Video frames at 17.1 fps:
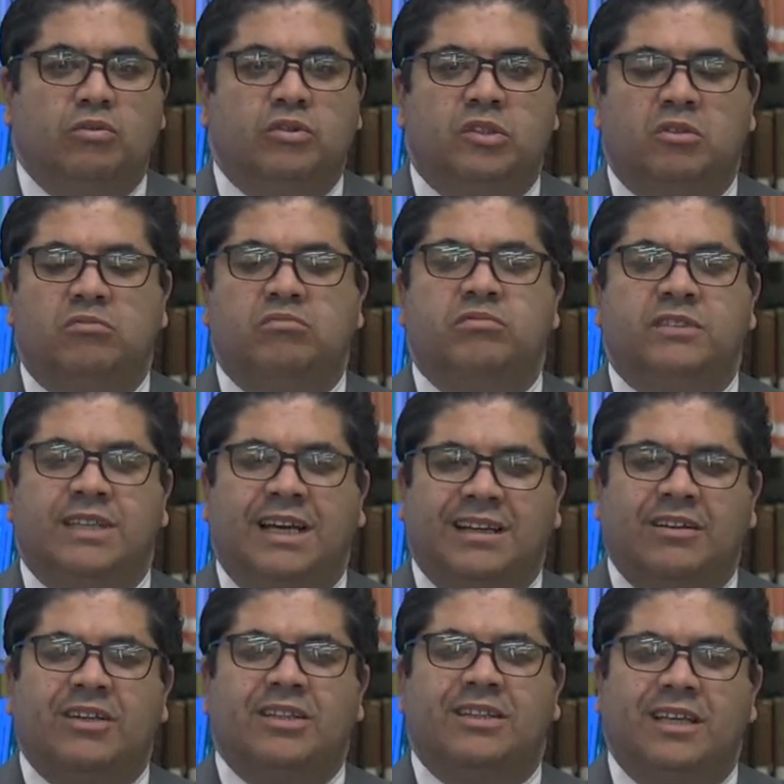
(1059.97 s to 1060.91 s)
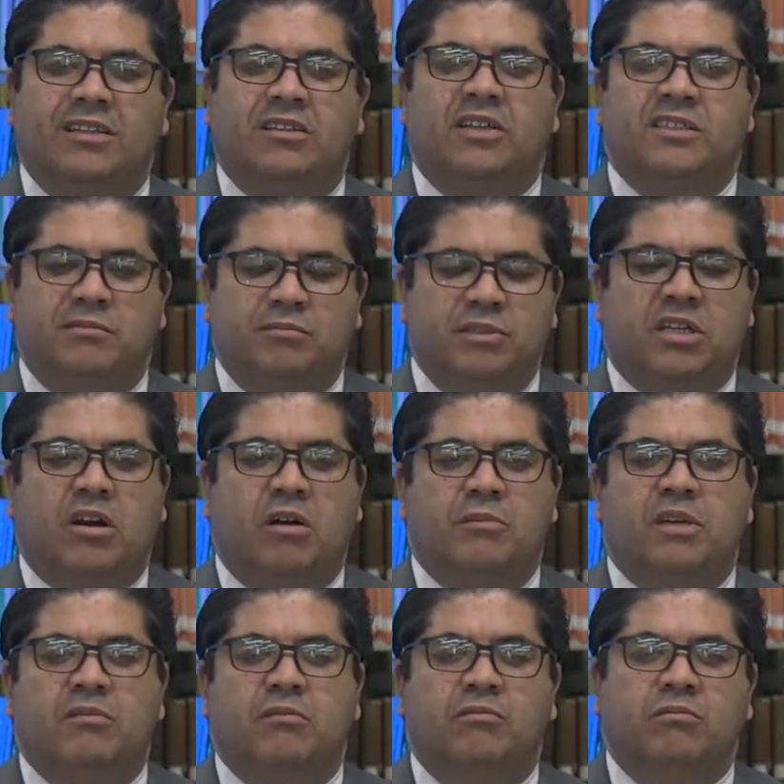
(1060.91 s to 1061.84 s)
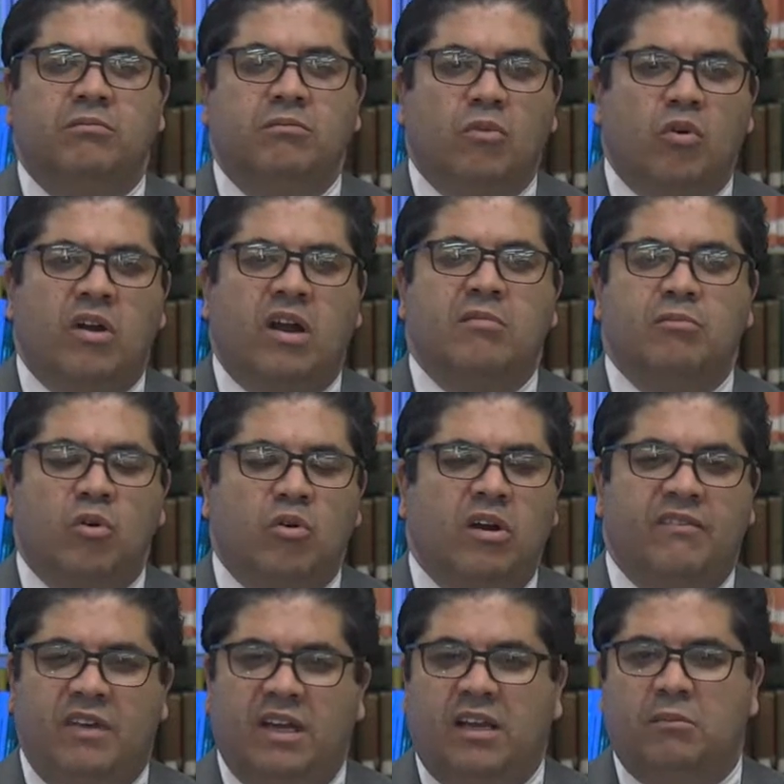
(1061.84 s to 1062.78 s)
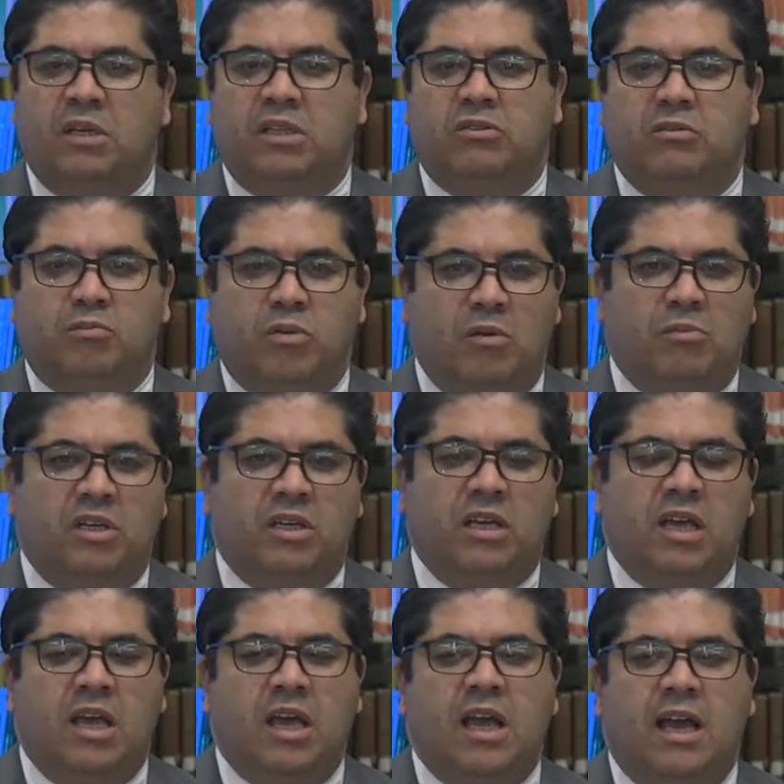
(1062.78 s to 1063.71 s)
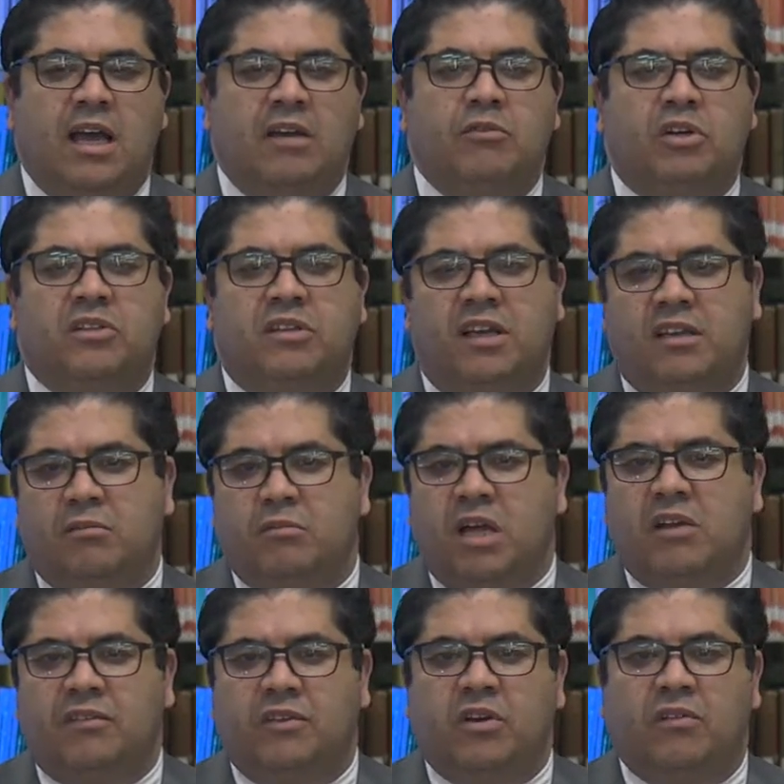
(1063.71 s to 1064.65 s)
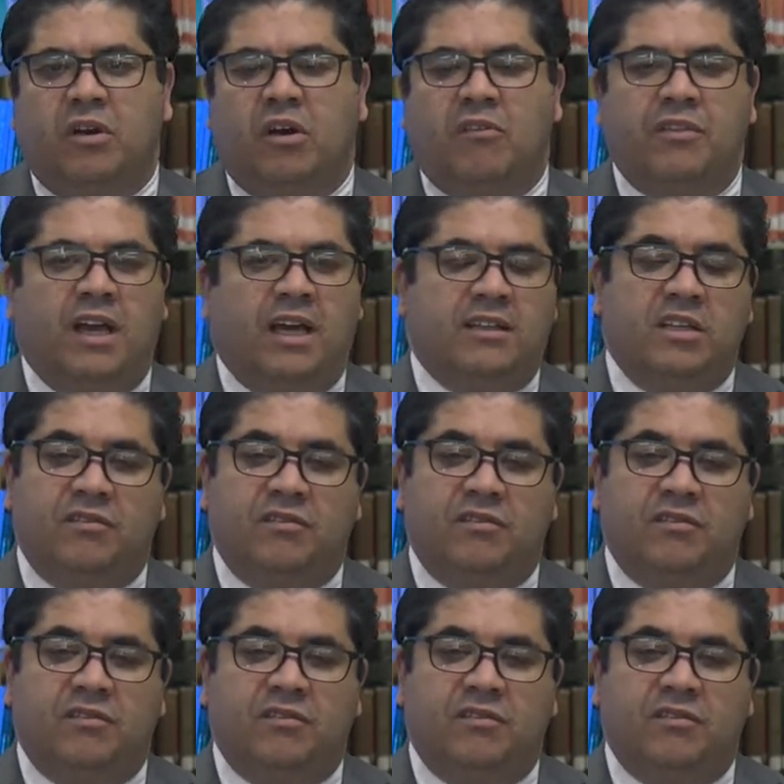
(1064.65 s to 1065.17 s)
So satellite data is becoming more and more available to public, and we're taking benefit of that.